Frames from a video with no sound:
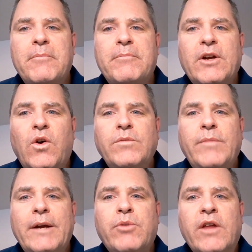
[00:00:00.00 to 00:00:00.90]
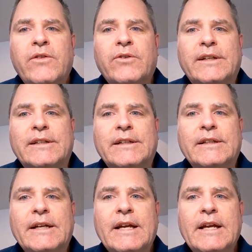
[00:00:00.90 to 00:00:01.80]
Behold, my brethren,
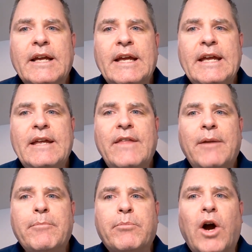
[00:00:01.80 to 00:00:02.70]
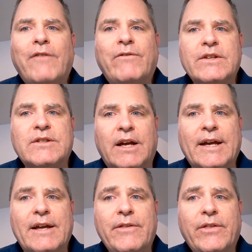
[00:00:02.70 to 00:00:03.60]
he that
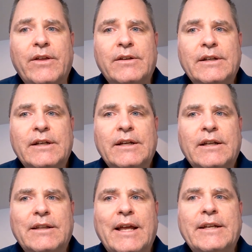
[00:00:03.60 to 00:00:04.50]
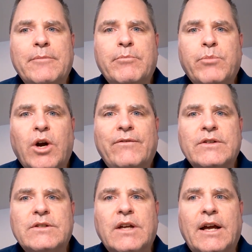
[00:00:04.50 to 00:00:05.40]
prophesieth let him
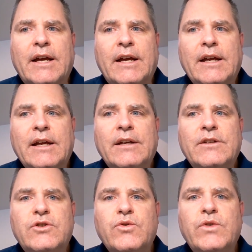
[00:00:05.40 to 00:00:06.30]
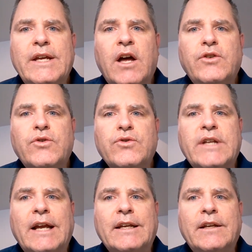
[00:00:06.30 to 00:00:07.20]
prophesy to the
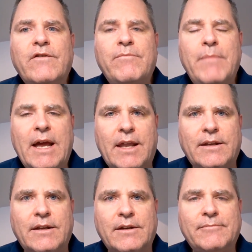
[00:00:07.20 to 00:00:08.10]
understanding of men.